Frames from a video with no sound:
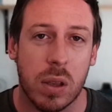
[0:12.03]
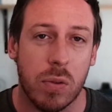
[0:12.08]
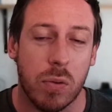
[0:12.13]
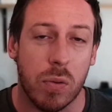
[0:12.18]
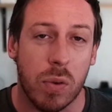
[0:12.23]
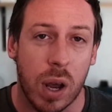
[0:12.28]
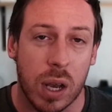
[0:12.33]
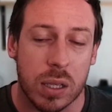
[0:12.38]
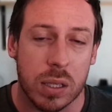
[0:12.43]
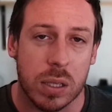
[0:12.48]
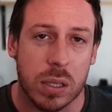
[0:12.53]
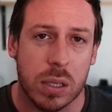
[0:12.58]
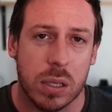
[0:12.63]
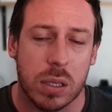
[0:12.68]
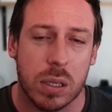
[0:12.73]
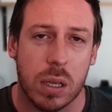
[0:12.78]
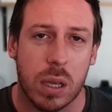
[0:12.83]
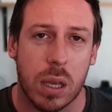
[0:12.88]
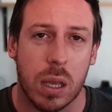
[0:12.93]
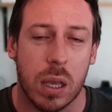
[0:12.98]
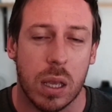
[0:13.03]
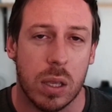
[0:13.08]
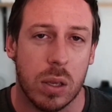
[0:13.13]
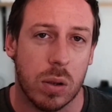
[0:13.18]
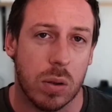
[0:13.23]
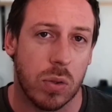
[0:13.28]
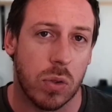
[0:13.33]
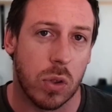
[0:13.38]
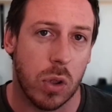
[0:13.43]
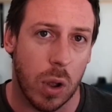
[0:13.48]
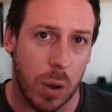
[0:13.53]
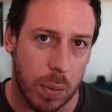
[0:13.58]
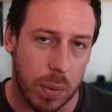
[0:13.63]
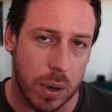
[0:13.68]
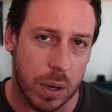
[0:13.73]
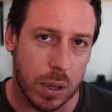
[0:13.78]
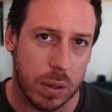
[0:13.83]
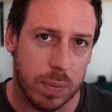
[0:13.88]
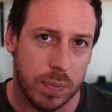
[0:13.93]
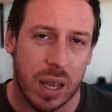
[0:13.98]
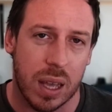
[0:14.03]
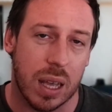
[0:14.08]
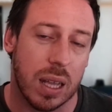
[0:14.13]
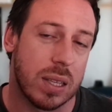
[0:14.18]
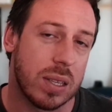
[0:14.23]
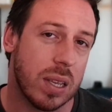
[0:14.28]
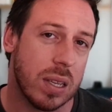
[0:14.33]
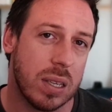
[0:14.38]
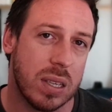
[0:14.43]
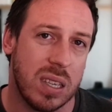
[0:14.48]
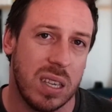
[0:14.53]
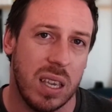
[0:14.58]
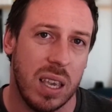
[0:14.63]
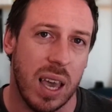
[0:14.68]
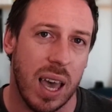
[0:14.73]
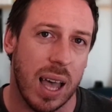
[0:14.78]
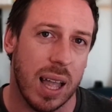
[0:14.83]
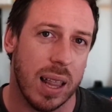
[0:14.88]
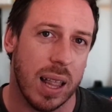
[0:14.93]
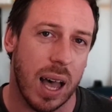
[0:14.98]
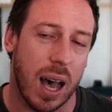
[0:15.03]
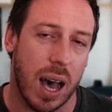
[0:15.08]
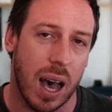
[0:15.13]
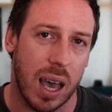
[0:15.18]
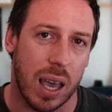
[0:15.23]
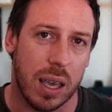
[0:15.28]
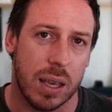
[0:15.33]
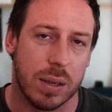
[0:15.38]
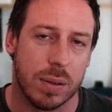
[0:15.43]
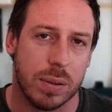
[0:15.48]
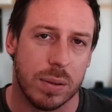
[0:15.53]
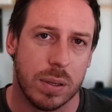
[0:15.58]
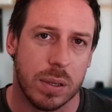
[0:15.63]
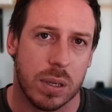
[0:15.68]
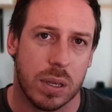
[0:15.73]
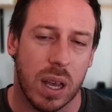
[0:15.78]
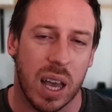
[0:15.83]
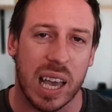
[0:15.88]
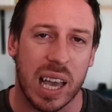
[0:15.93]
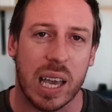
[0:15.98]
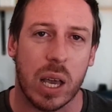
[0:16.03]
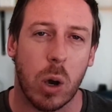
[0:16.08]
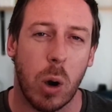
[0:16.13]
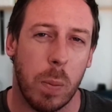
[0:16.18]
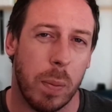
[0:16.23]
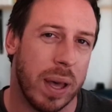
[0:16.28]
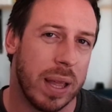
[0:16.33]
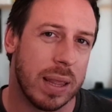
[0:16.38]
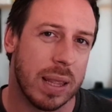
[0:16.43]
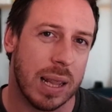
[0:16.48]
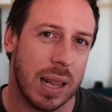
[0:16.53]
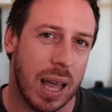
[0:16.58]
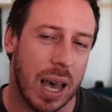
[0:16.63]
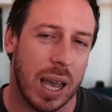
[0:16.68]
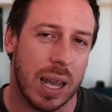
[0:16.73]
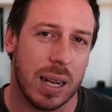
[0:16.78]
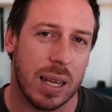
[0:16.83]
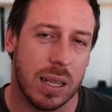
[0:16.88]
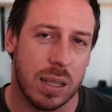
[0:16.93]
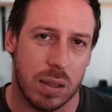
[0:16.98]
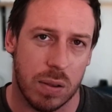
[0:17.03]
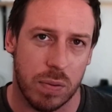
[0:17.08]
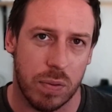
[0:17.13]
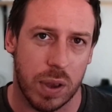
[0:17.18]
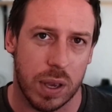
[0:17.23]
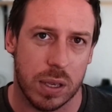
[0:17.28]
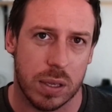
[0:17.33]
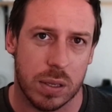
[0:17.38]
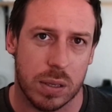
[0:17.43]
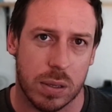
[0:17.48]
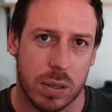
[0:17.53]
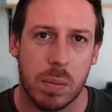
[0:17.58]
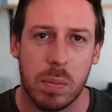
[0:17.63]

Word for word: it runs in your terminal. It's a CLI, a command line interface,